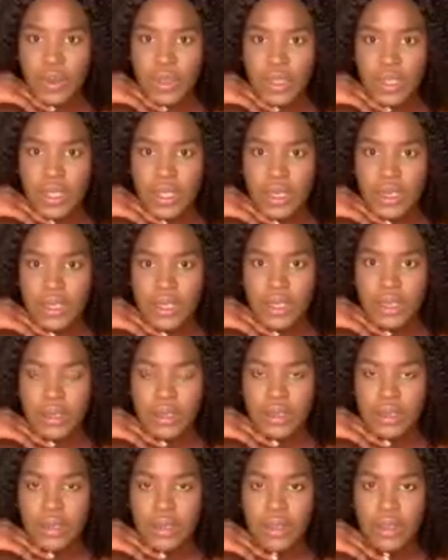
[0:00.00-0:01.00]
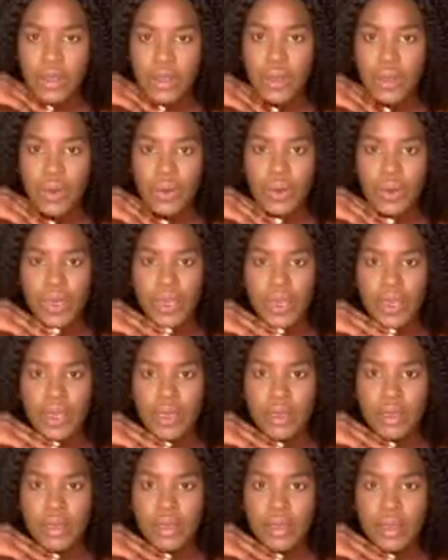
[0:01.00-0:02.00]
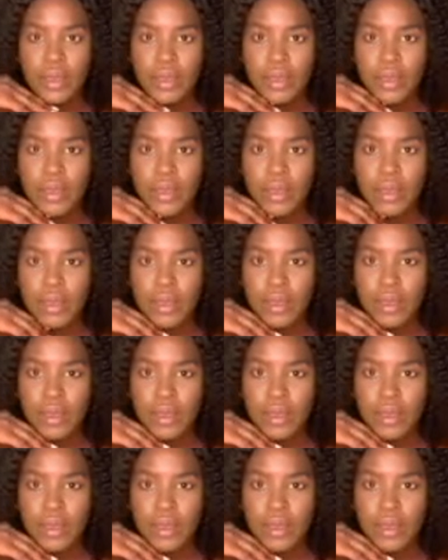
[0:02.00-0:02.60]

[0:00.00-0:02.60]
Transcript: but that's what they need. Okay.